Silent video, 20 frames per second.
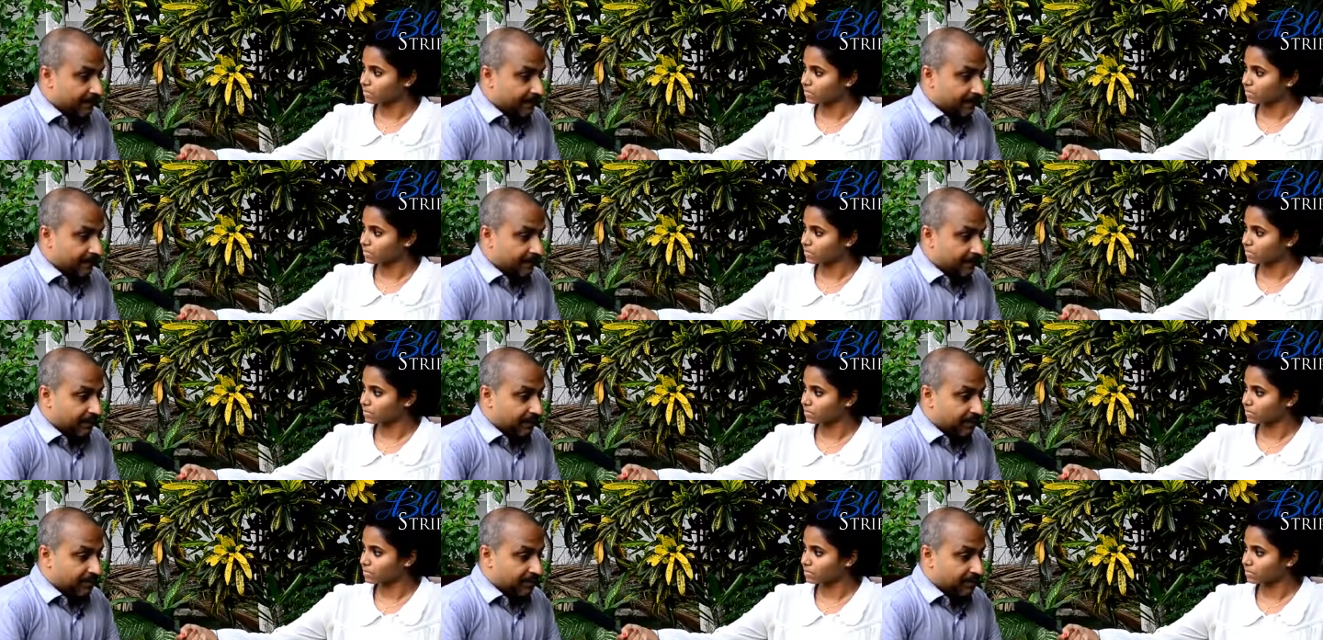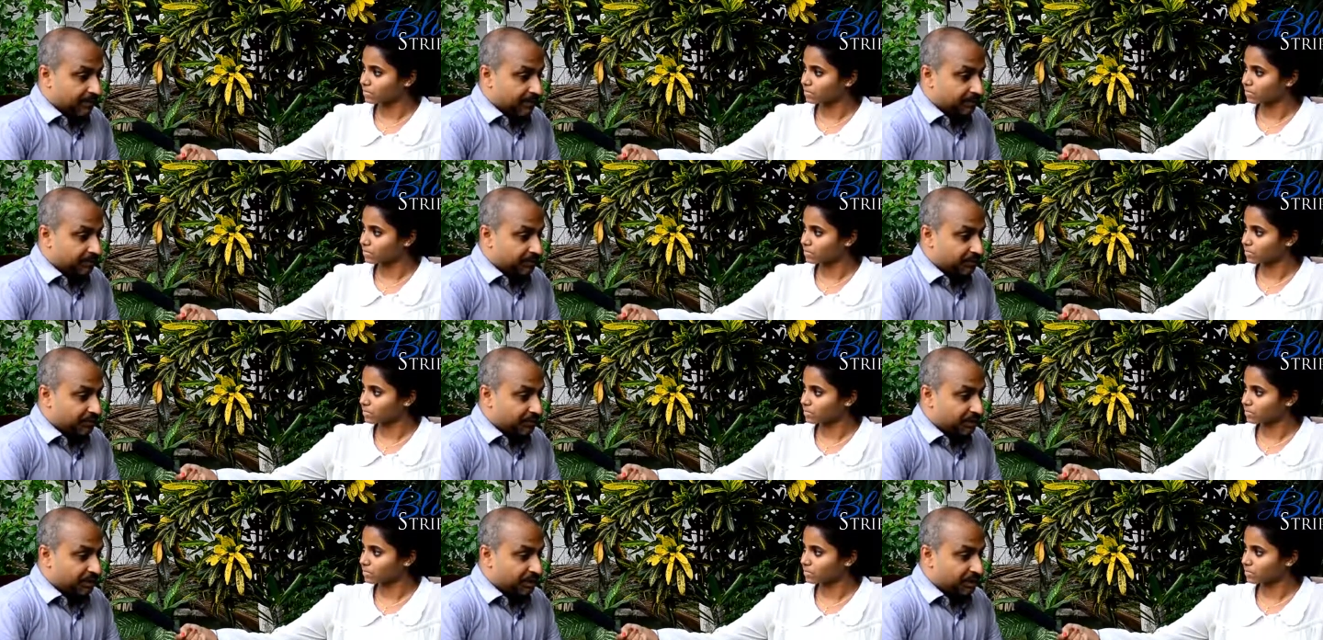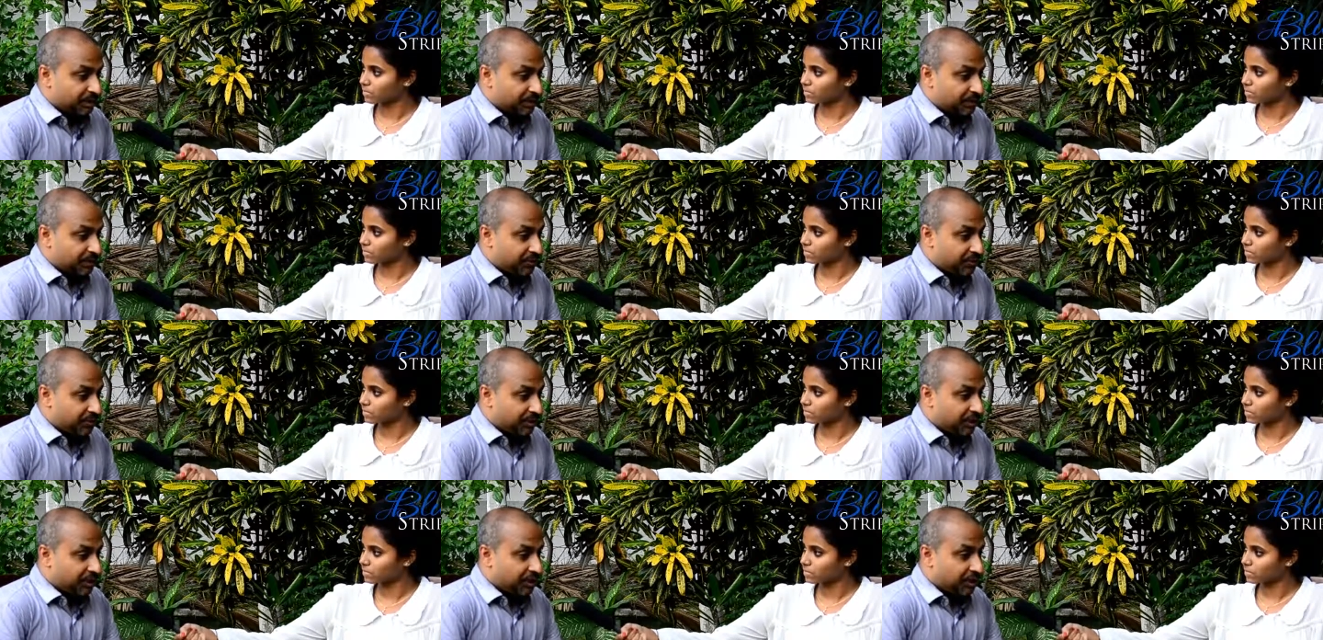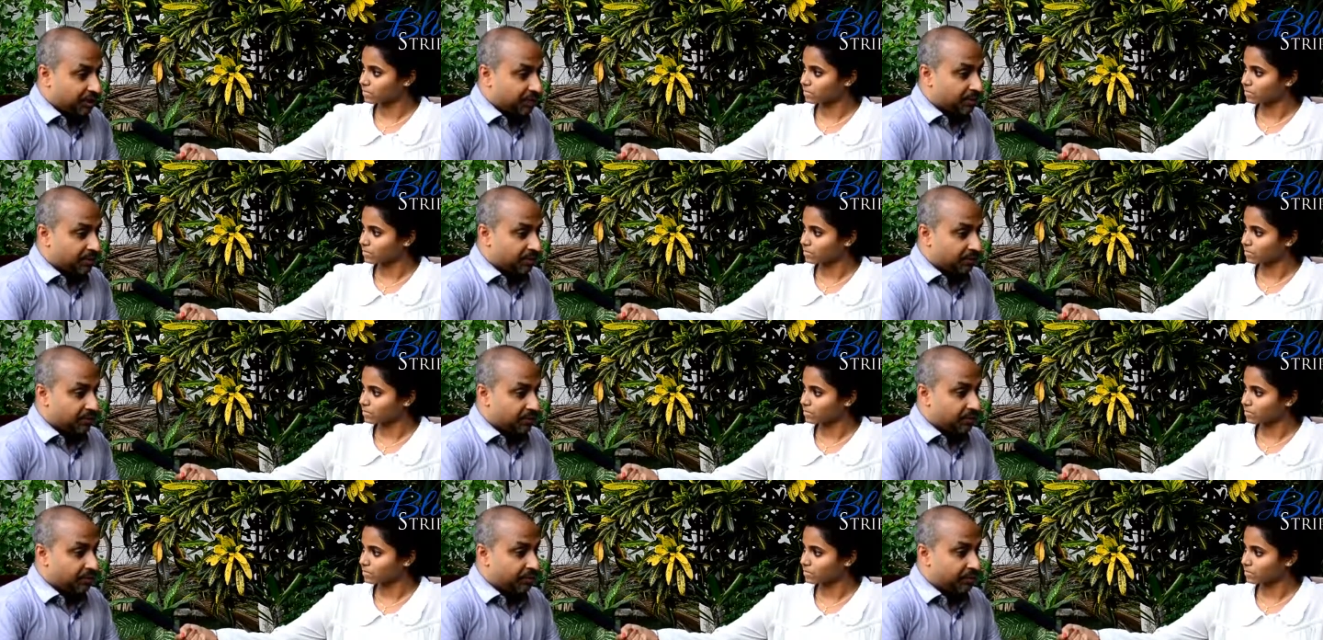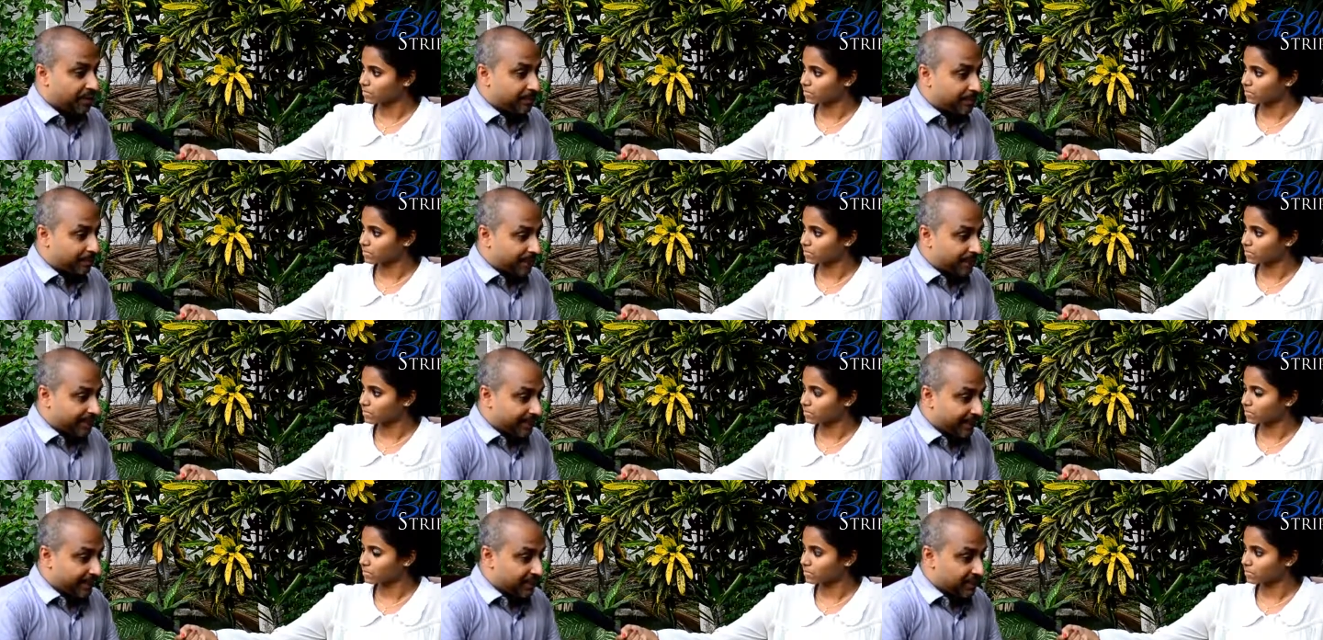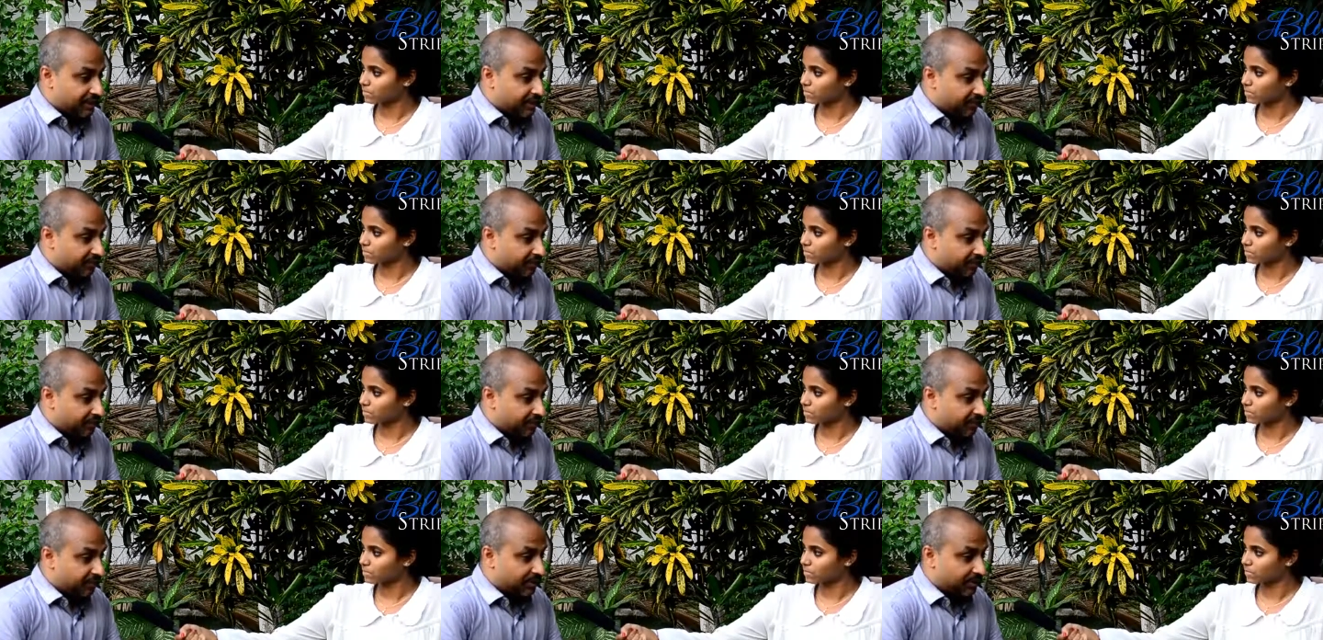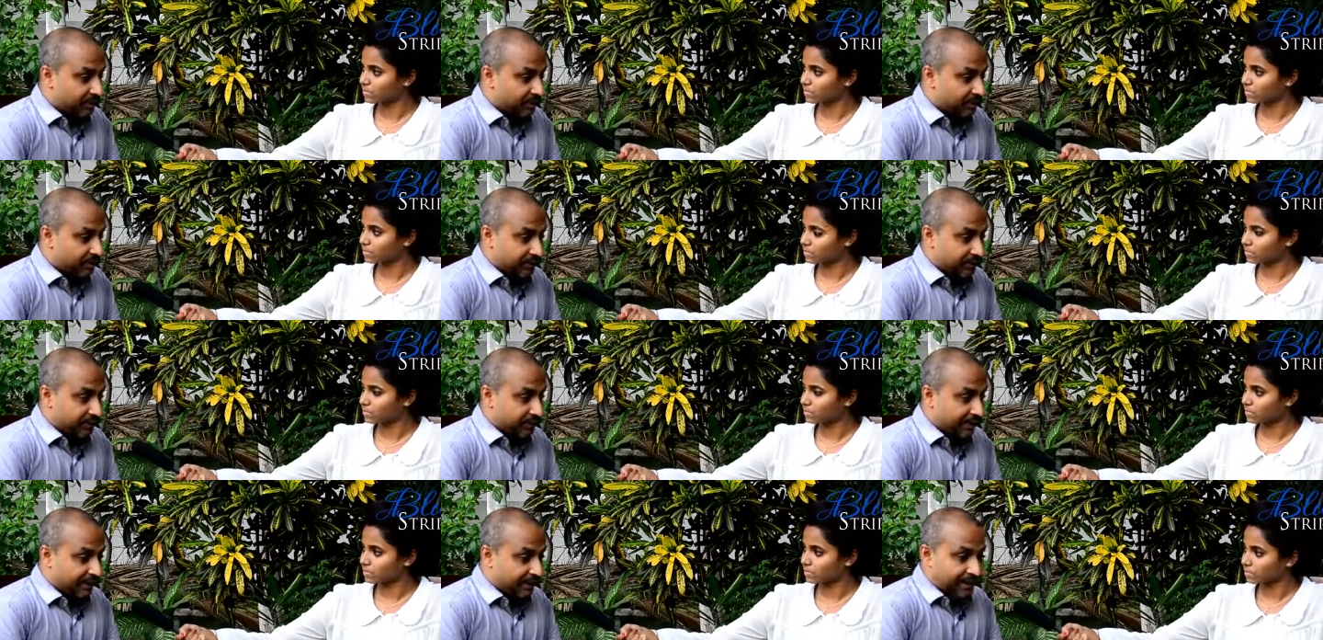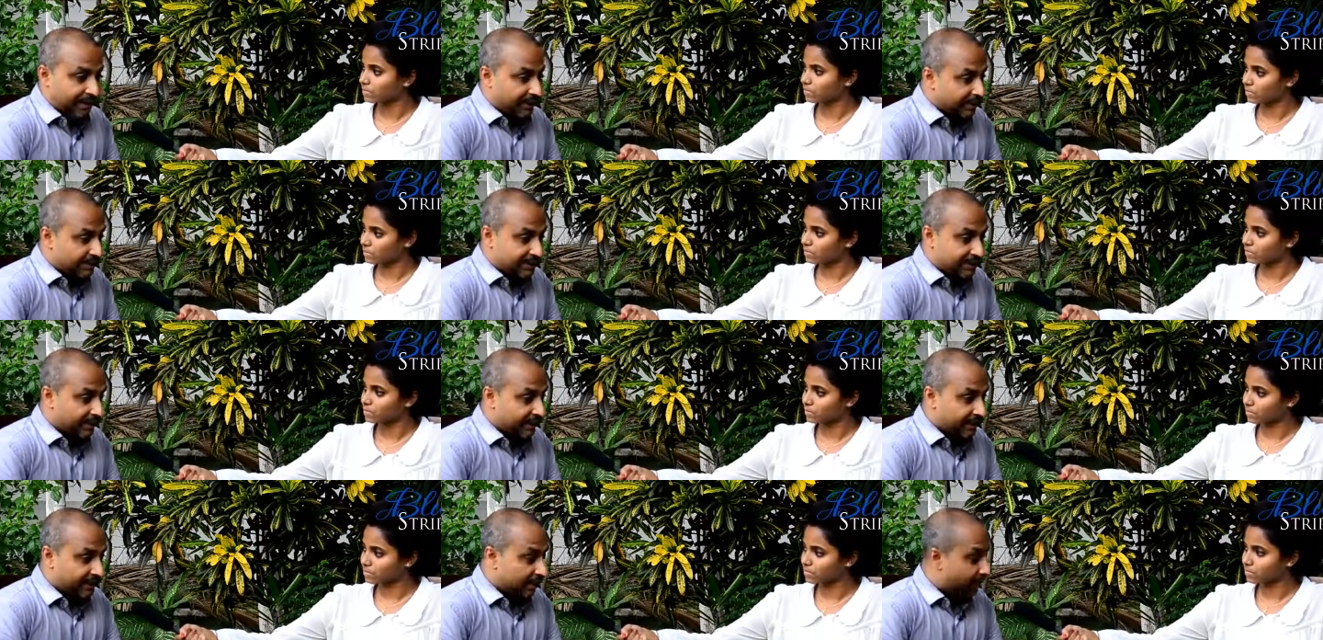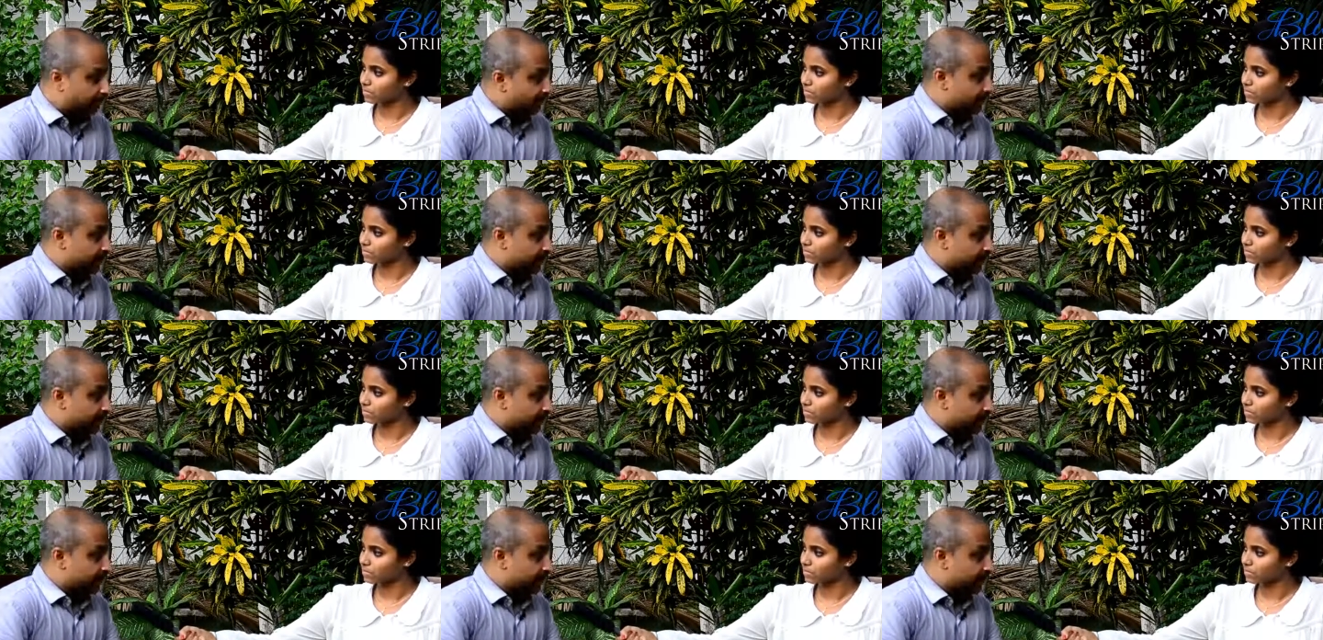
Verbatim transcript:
Speaker 1: Now, when you are going through rehabilitation from surgery, it can take